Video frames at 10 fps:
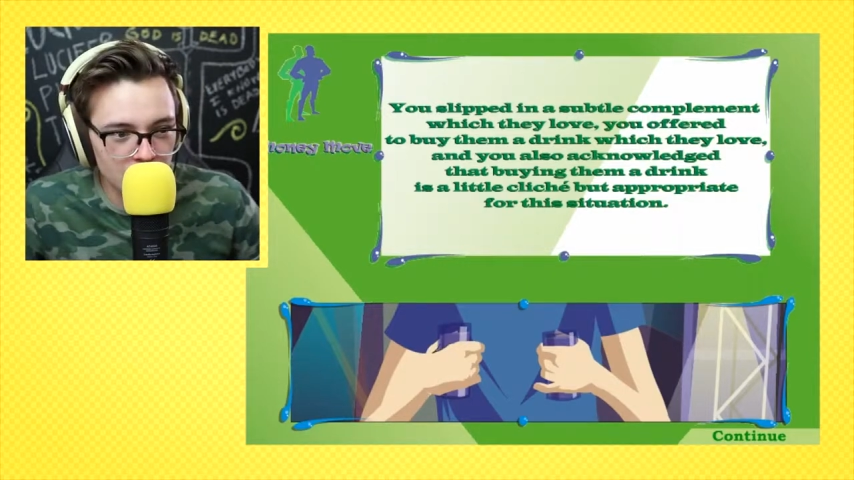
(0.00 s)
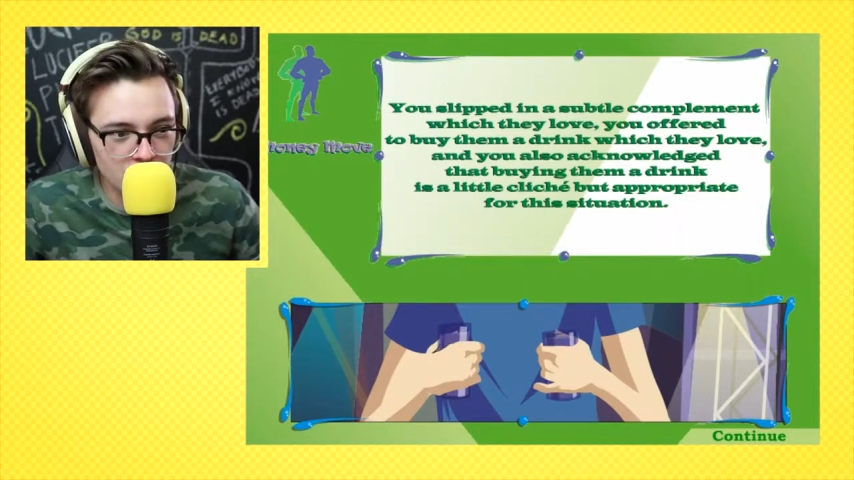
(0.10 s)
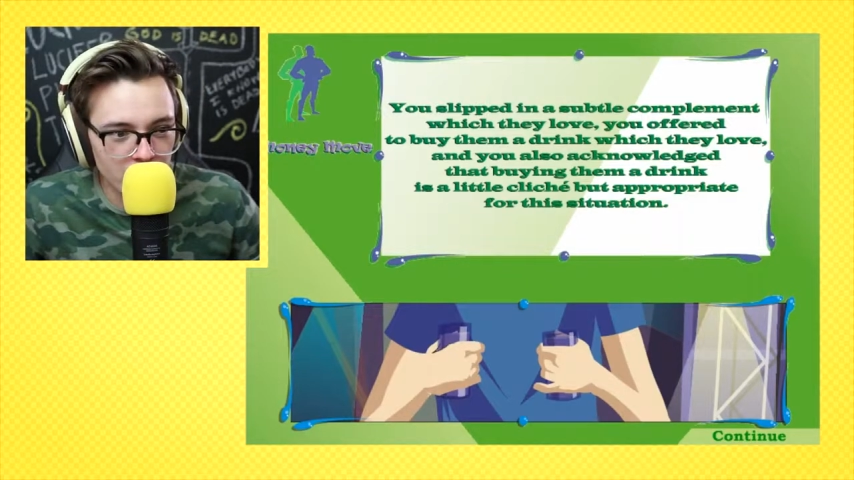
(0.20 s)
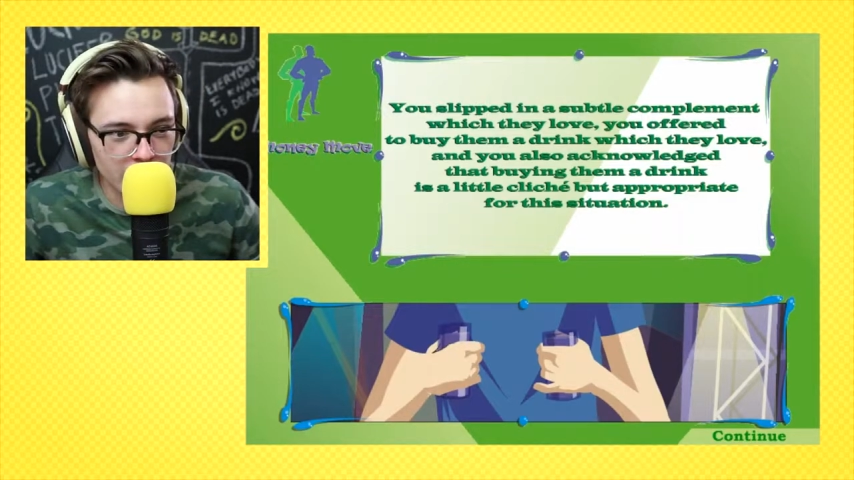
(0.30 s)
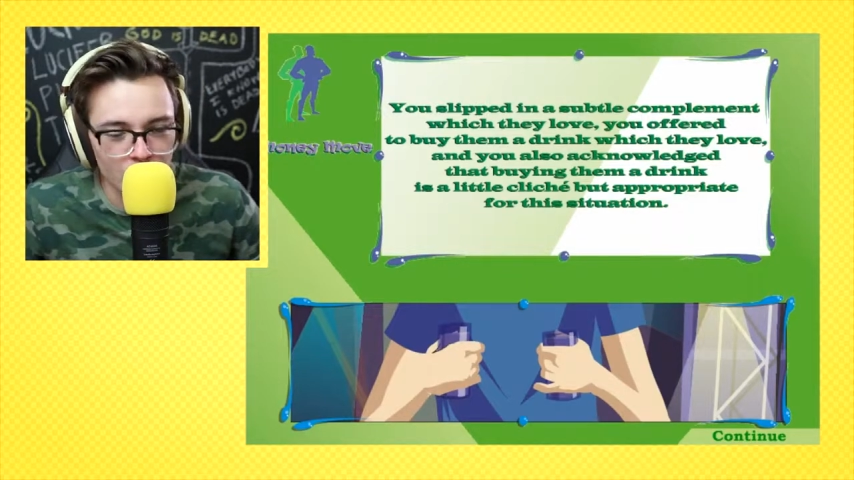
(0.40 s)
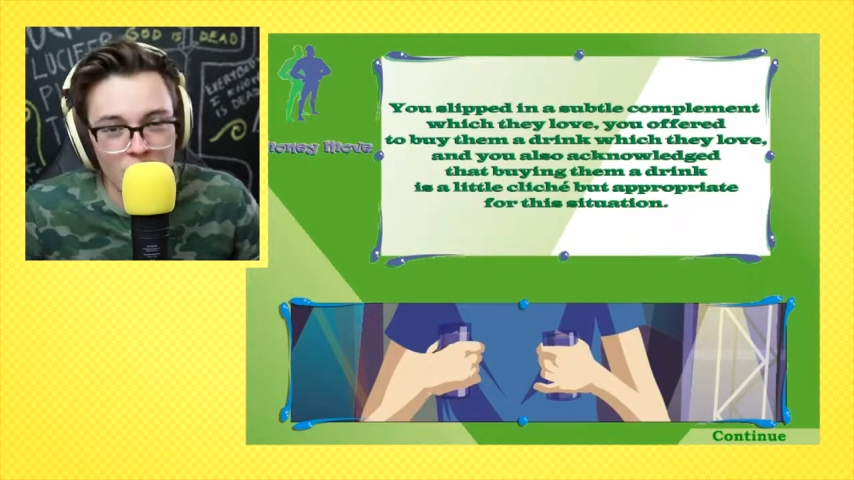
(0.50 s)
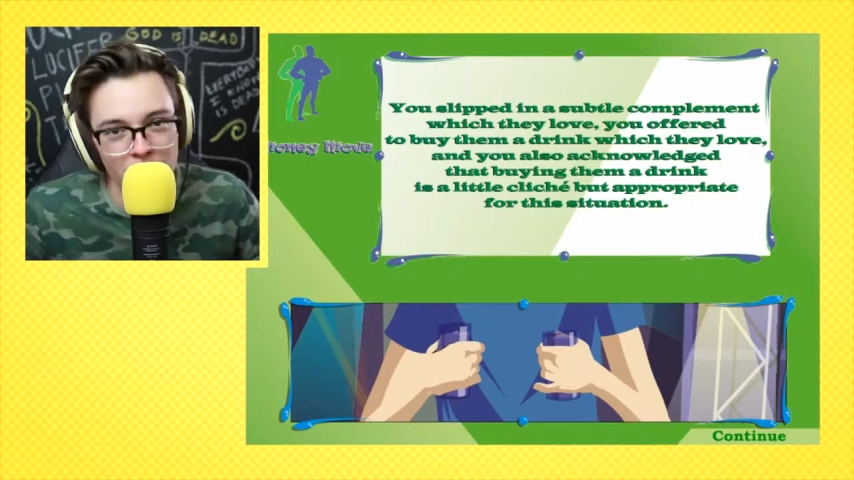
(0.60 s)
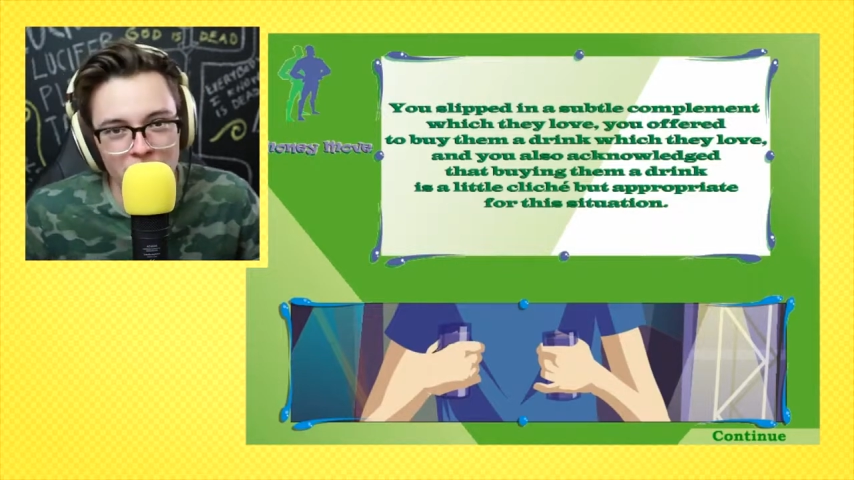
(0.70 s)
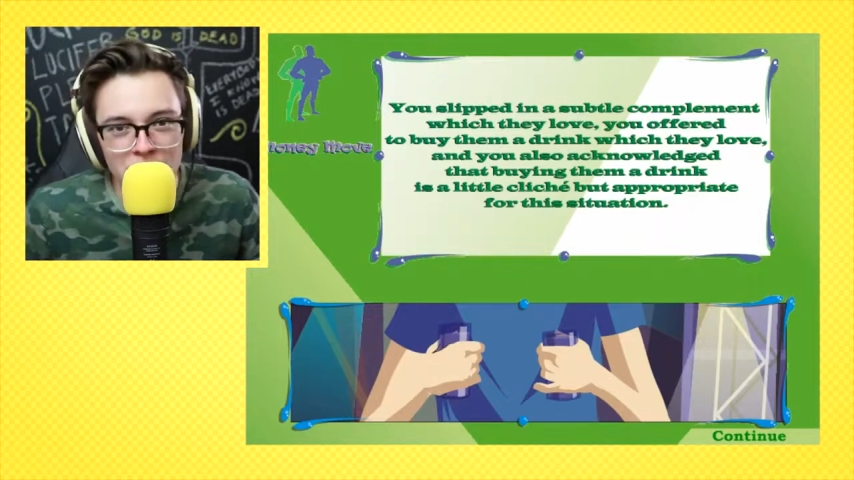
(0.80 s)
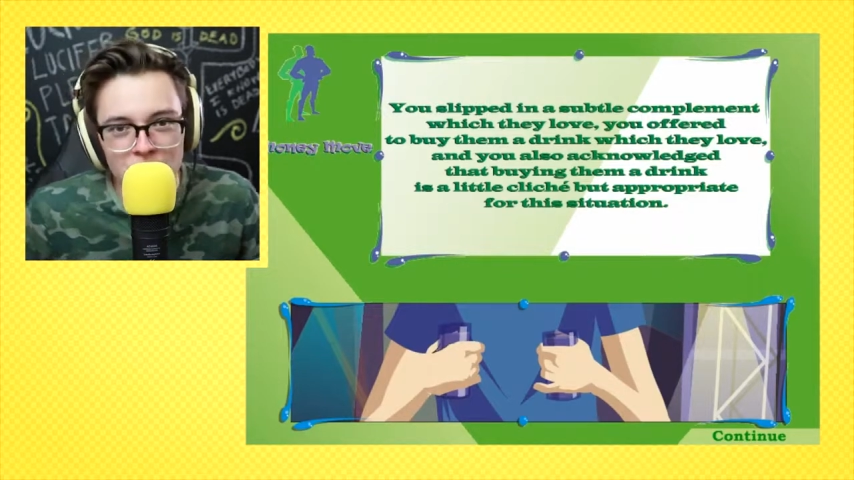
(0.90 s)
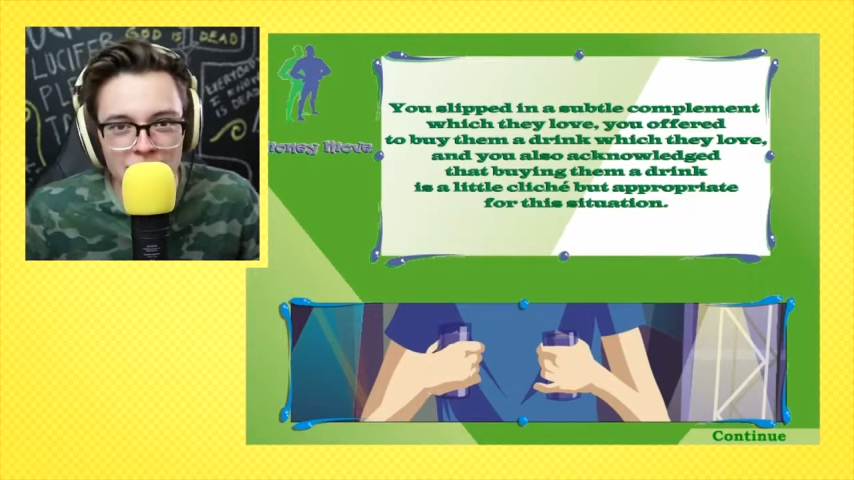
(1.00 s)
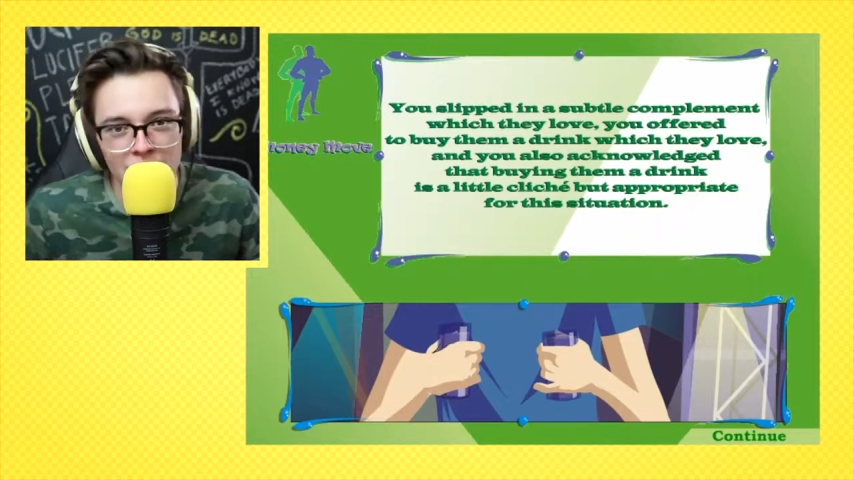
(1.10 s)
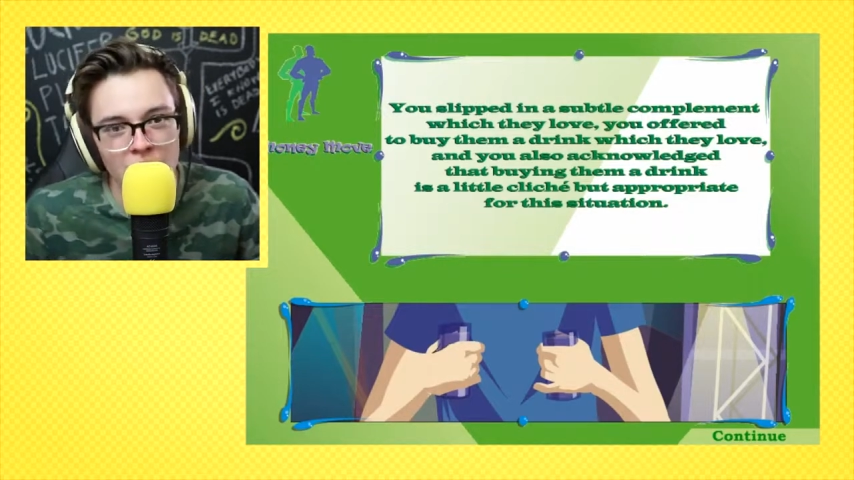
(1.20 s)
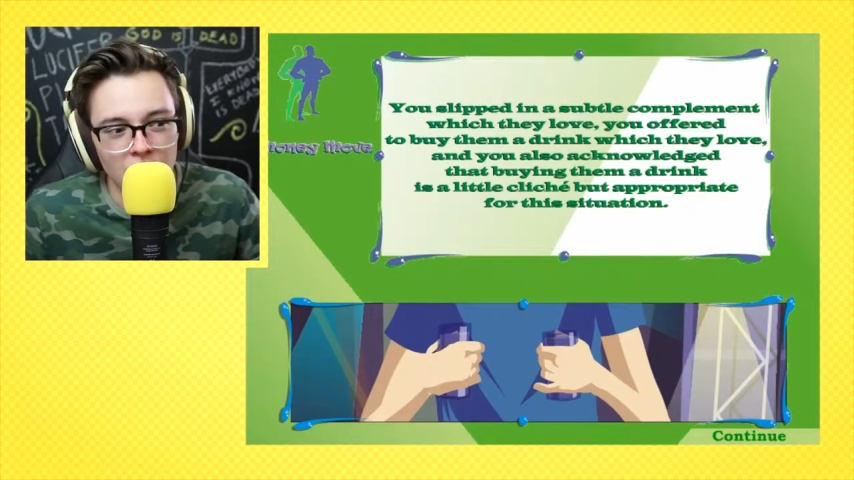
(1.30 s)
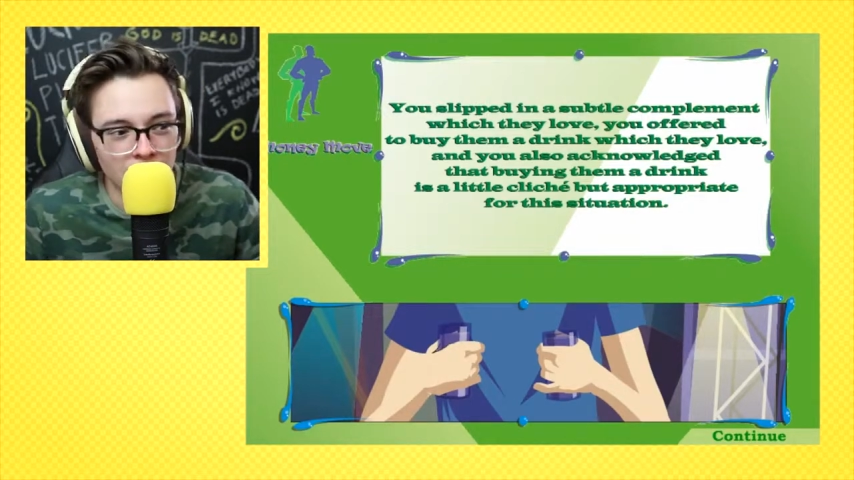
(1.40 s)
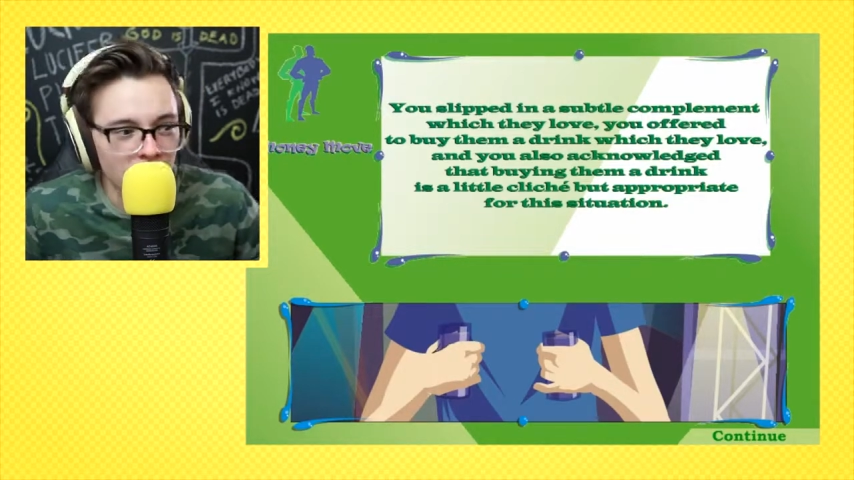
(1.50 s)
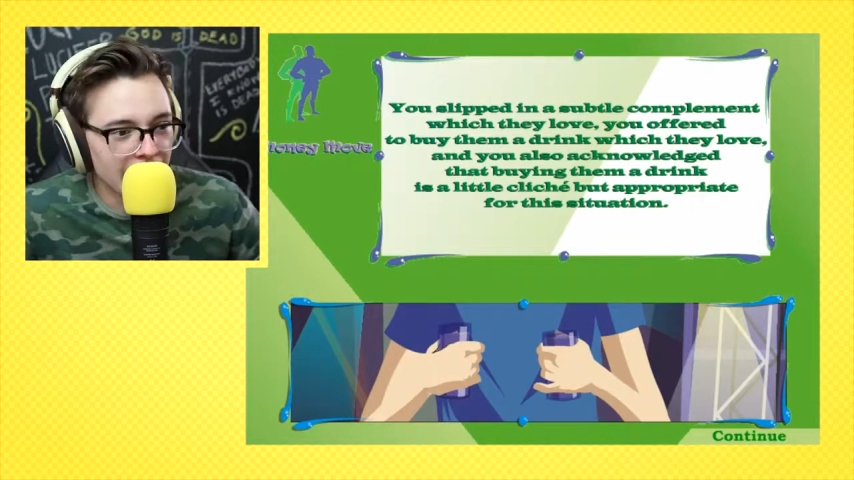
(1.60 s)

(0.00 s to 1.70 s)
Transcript: drink, which they love.